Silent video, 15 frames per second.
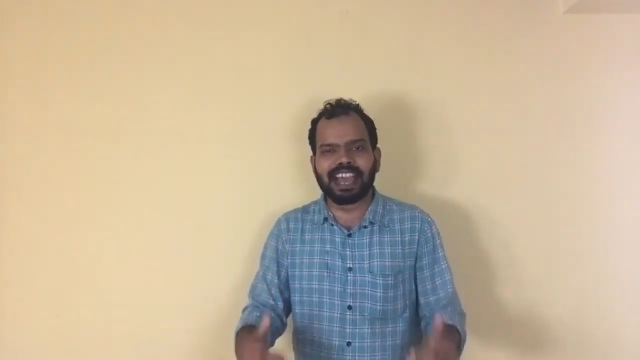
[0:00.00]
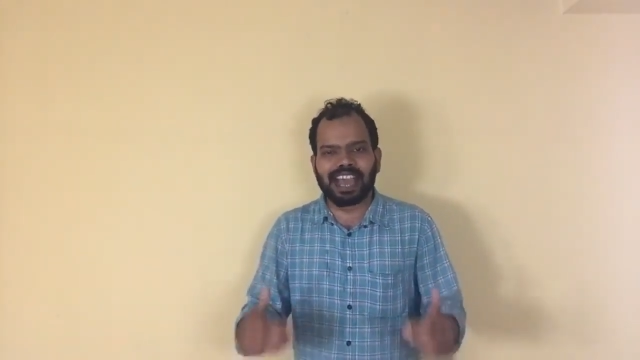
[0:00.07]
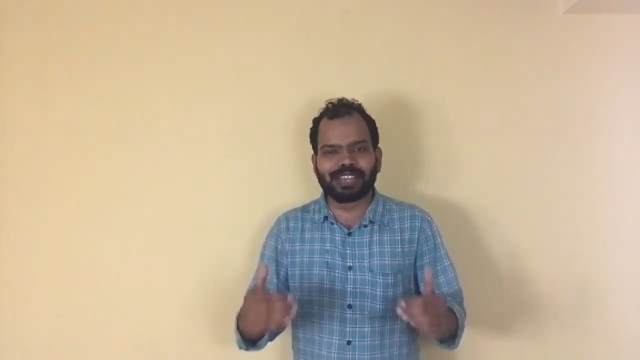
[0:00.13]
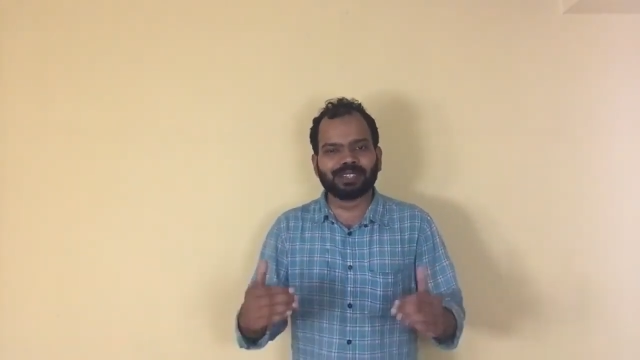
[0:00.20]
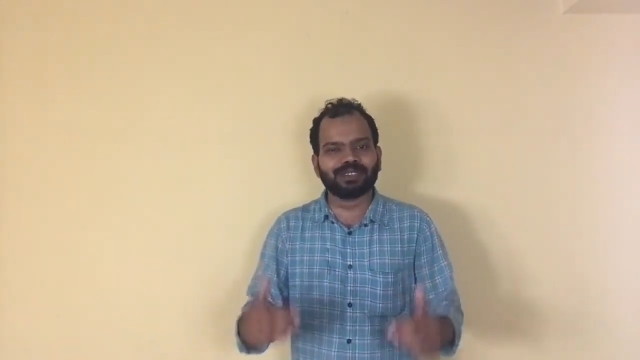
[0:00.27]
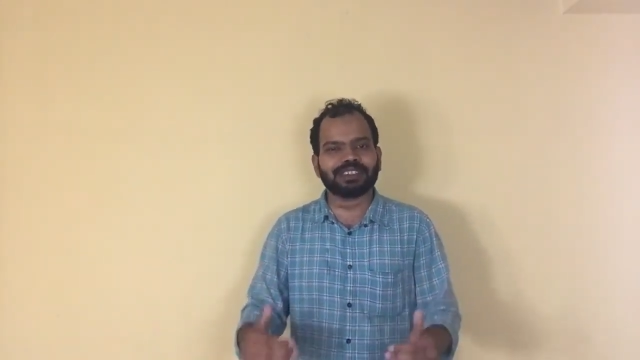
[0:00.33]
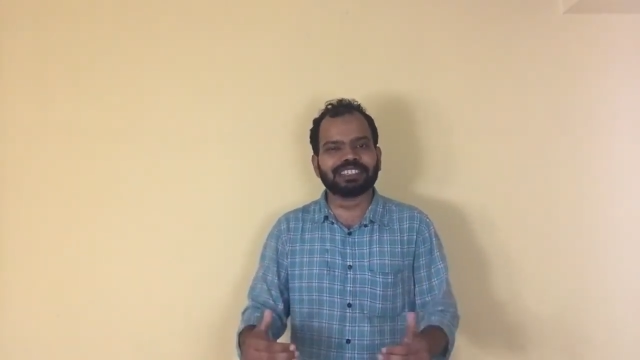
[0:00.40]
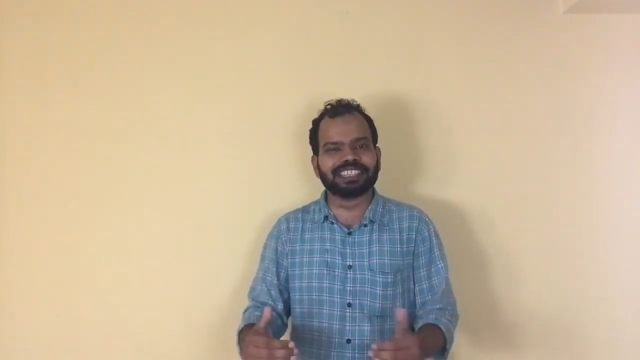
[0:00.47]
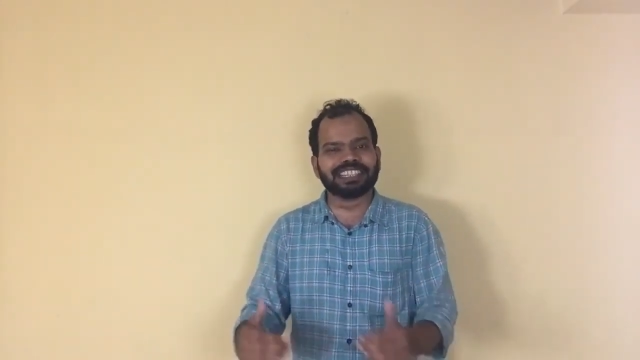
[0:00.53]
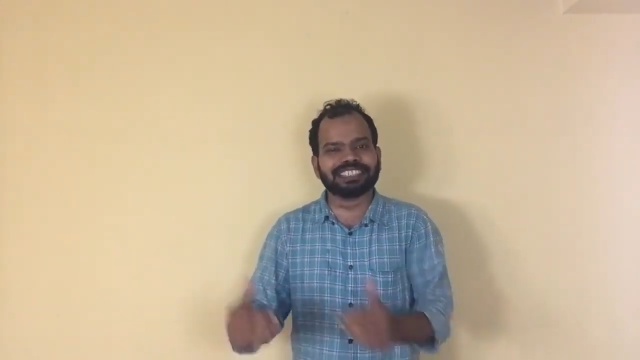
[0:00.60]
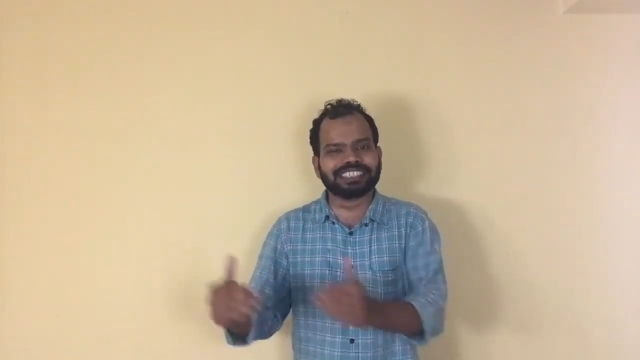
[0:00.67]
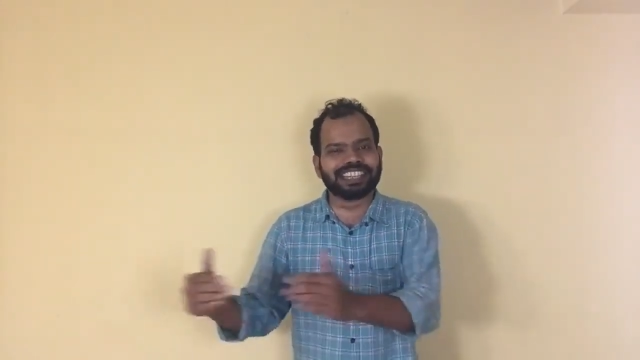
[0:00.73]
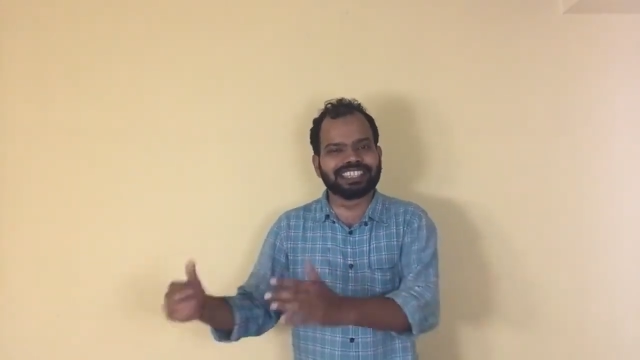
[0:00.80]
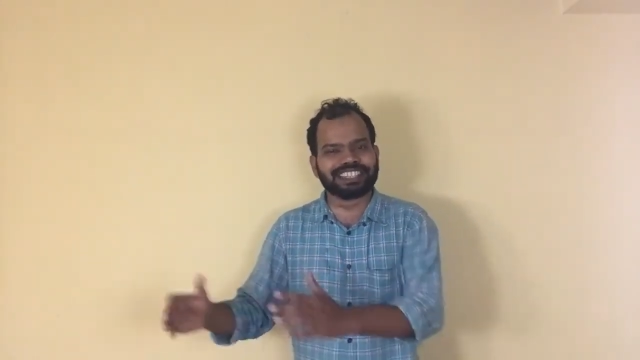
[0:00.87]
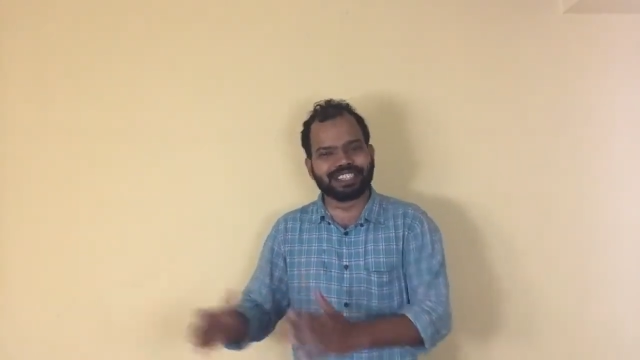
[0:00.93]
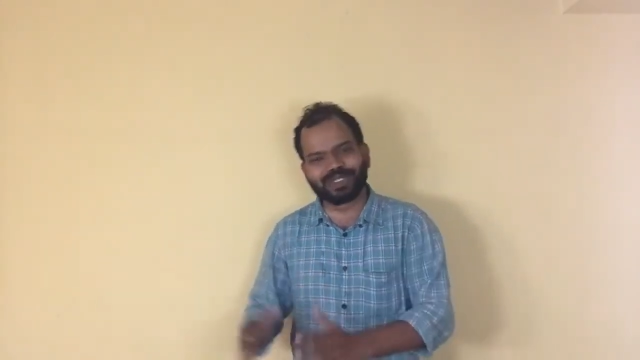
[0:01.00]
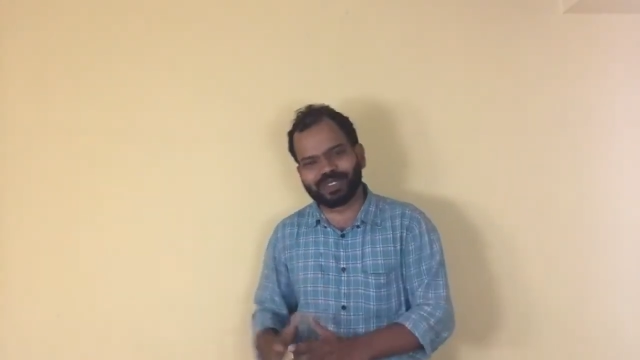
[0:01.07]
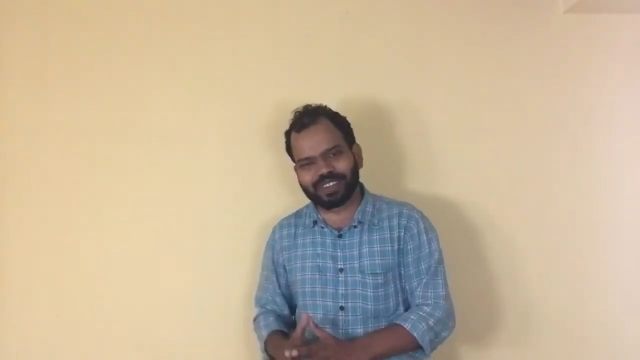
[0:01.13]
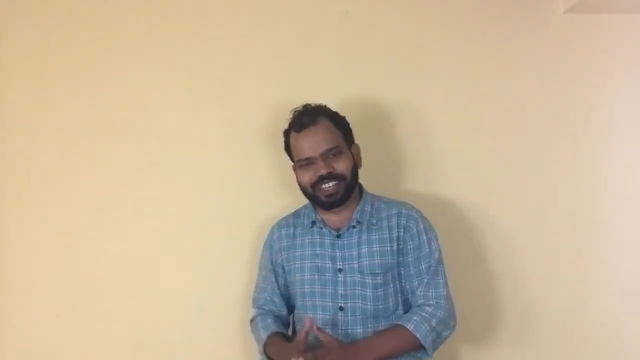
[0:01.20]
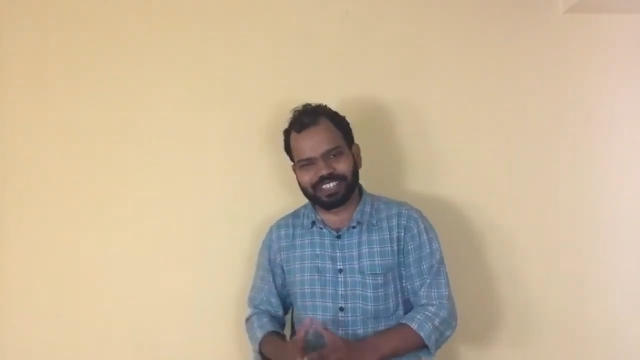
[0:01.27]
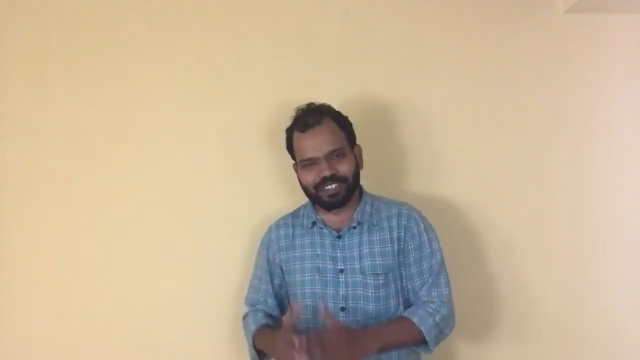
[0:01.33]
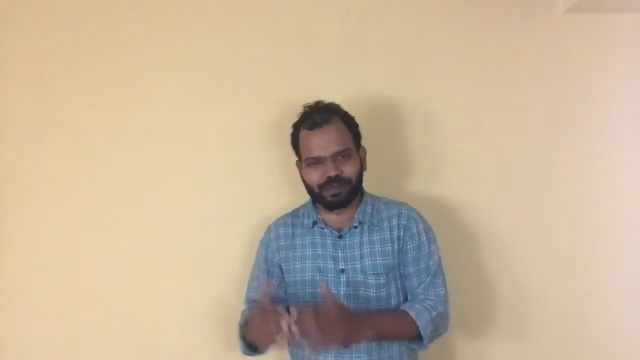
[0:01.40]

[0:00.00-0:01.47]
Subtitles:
and you are teaching a student.